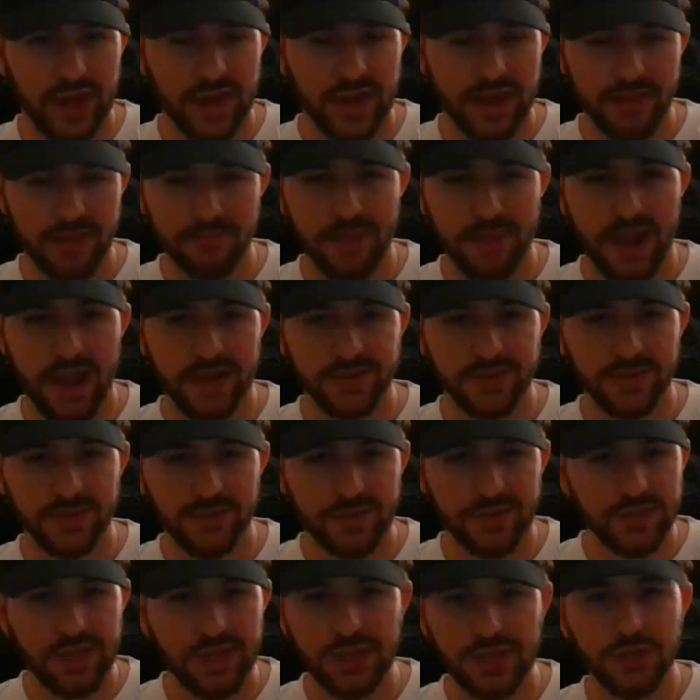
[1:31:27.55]
kind of impacts
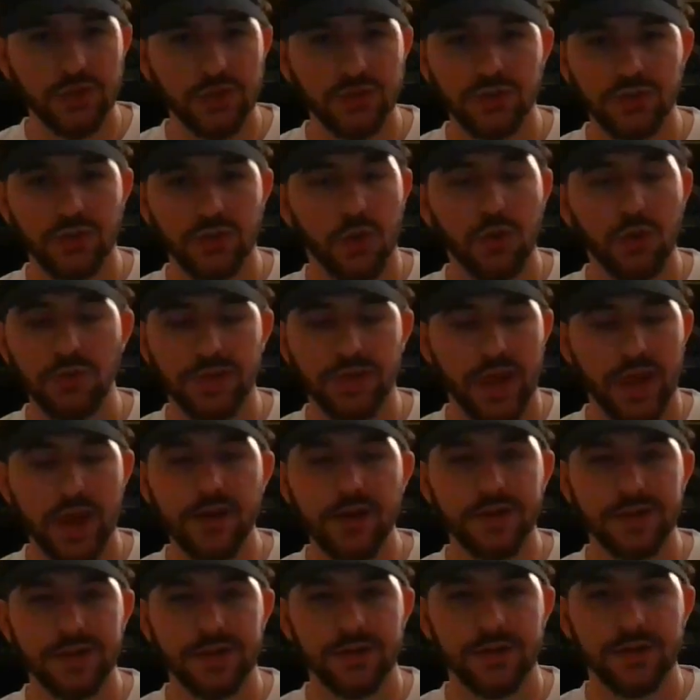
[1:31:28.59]
Caesar's whole
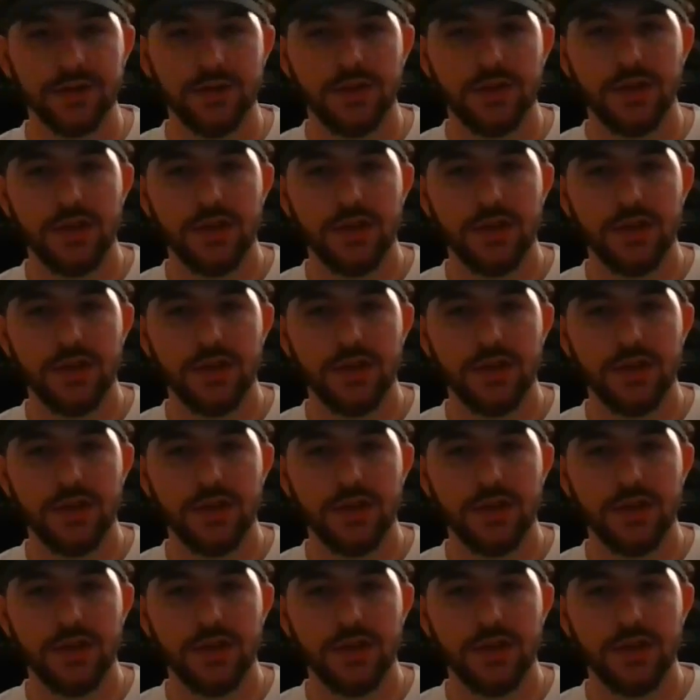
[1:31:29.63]
character,